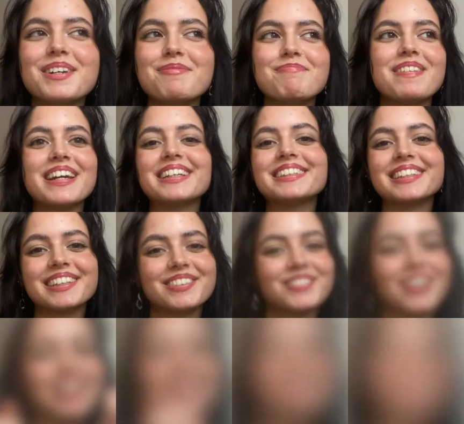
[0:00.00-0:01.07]
Amazing,
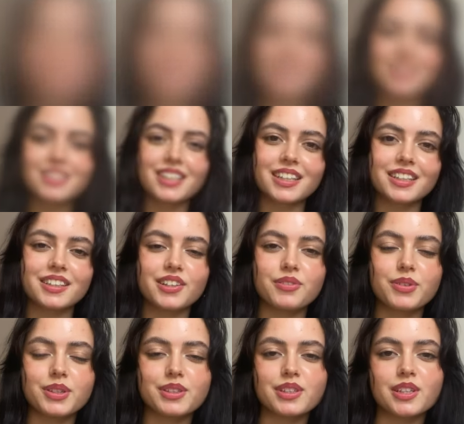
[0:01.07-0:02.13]
right? These
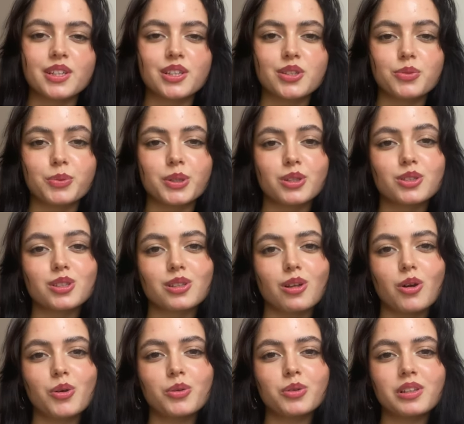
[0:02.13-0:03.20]
activities will
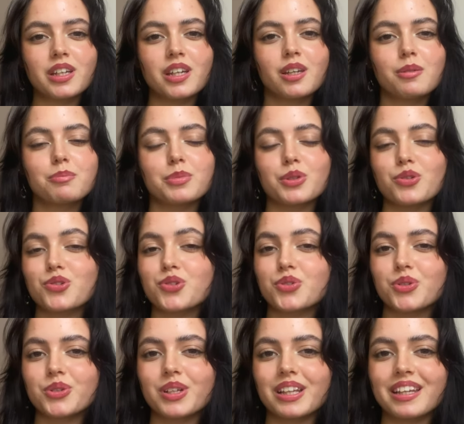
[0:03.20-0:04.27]
slowly but
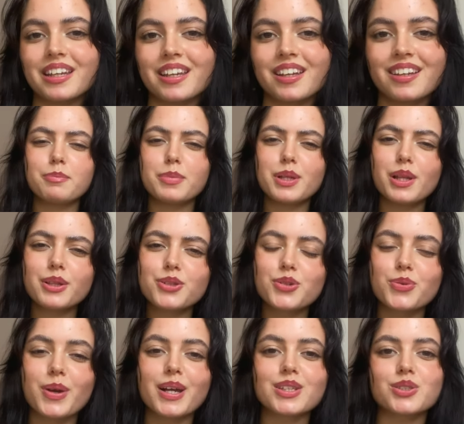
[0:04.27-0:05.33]
surely build
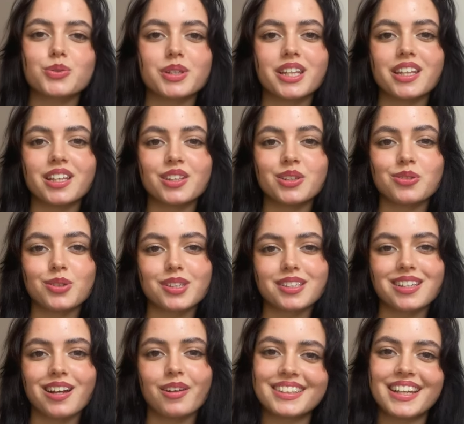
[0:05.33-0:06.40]
trust within
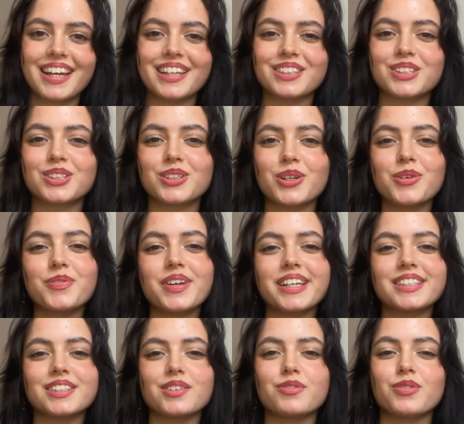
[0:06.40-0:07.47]
yourself and serve
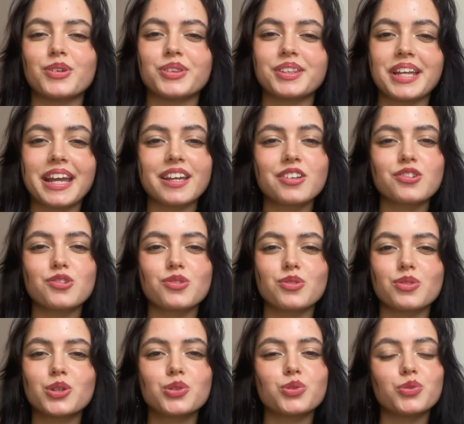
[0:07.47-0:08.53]
as a
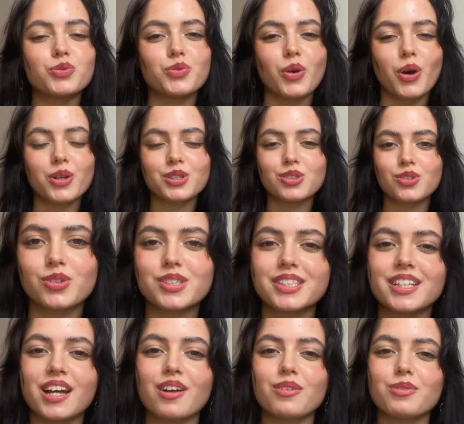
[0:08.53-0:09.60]
foundation to foster
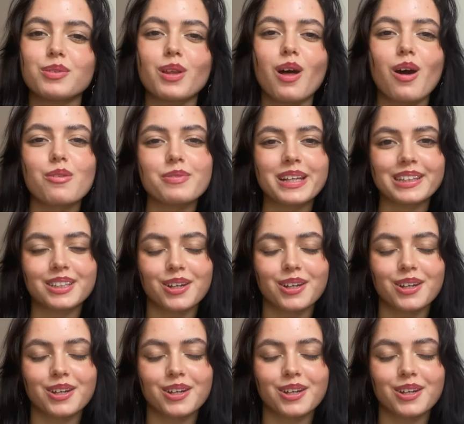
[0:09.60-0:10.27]
self-love and